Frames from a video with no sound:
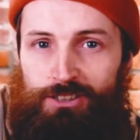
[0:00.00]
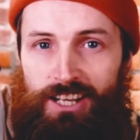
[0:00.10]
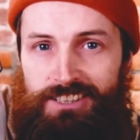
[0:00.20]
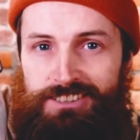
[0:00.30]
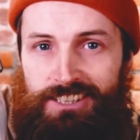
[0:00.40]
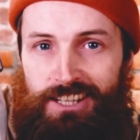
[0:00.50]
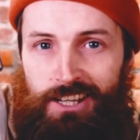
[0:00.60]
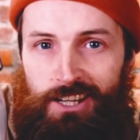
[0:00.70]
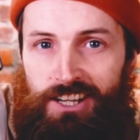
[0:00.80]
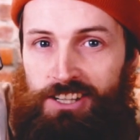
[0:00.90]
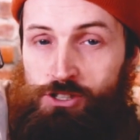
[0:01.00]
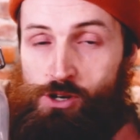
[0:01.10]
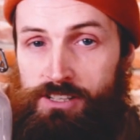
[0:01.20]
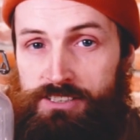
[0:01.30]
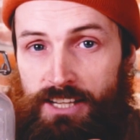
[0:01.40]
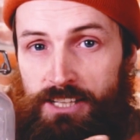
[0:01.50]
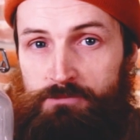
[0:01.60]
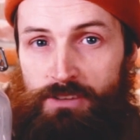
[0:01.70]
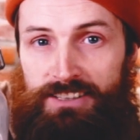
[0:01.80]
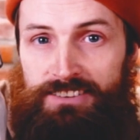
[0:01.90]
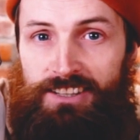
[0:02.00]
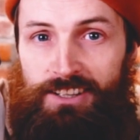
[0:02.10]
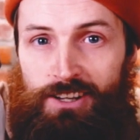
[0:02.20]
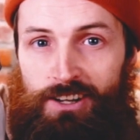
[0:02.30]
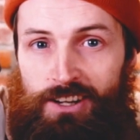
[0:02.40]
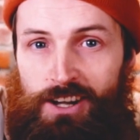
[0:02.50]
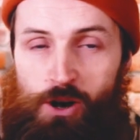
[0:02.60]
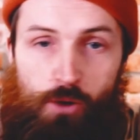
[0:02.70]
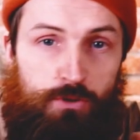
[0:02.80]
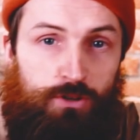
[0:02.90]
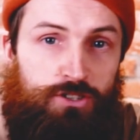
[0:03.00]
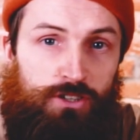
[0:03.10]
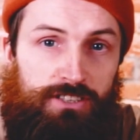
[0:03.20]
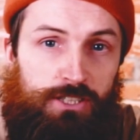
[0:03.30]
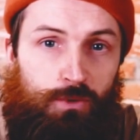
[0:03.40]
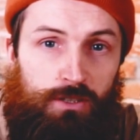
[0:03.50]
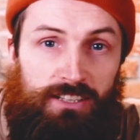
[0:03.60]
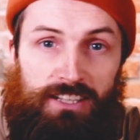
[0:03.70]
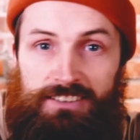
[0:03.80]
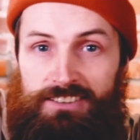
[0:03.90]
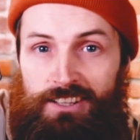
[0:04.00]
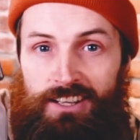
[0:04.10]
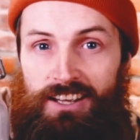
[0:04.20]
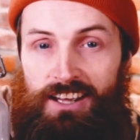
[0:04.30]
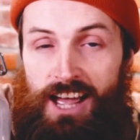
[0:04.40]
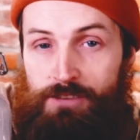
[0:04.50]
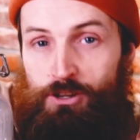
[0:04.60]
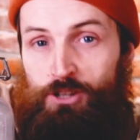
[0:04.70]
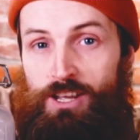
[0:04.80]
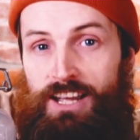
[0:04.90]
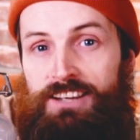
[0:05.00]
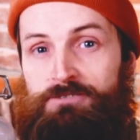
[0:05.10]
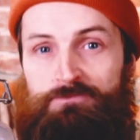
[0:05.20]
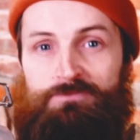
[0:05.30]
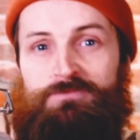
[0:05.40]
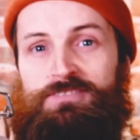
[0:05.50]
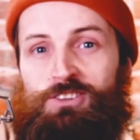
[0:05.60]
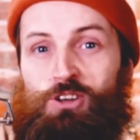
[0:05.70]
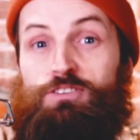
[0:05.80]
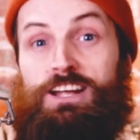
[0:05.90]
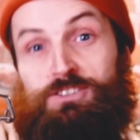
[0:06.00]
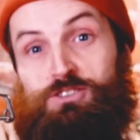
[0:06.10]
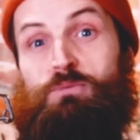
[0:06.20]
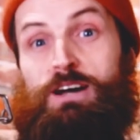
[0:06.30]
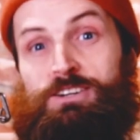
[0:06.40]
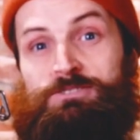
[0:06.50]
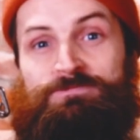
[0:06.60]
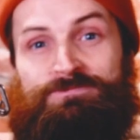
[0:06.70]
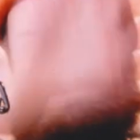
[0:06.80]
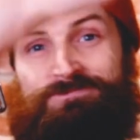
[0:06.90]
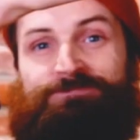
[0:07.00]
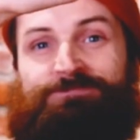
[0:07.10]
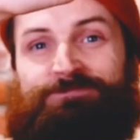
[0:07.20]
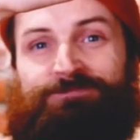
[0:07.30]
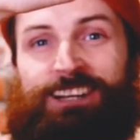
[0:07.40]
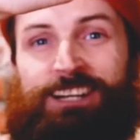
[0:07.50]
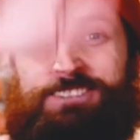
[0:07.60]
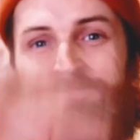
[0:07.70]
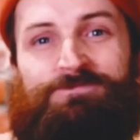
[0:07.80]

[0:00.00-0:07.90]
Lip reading: I'd say join us again, and I hope you enjoyed this one, and have a good day. Don't forget to smile. Later.